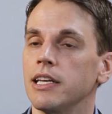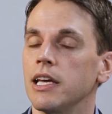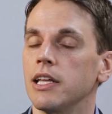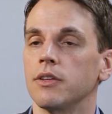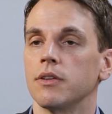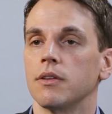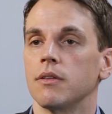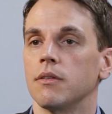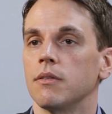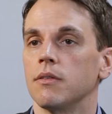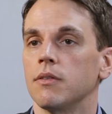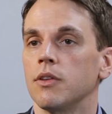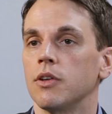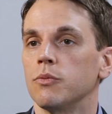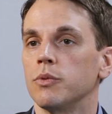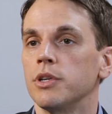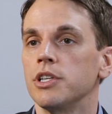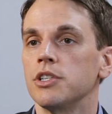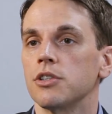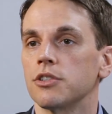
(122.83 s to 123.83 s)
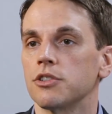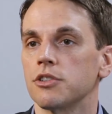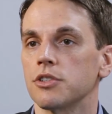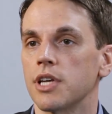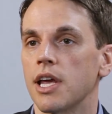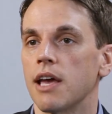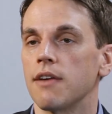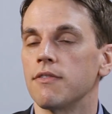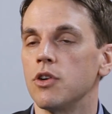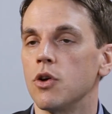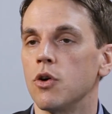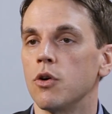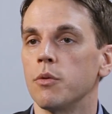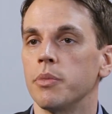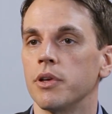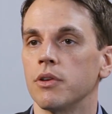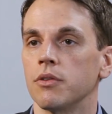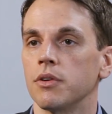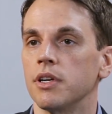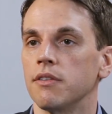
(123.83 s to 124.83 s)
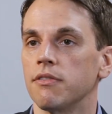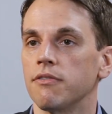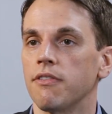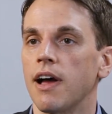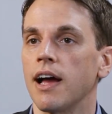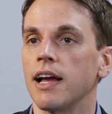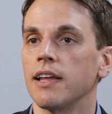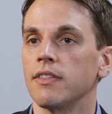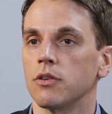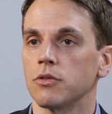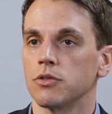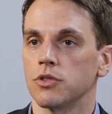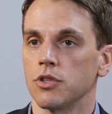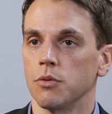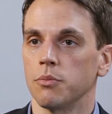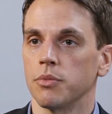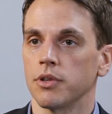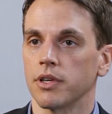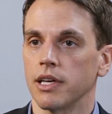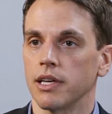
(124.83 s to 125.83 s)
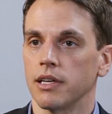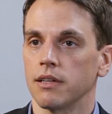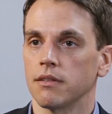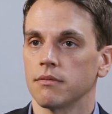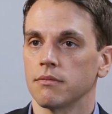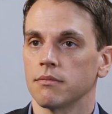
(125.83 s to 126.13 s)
yet the researchers have no ability to find those duplicate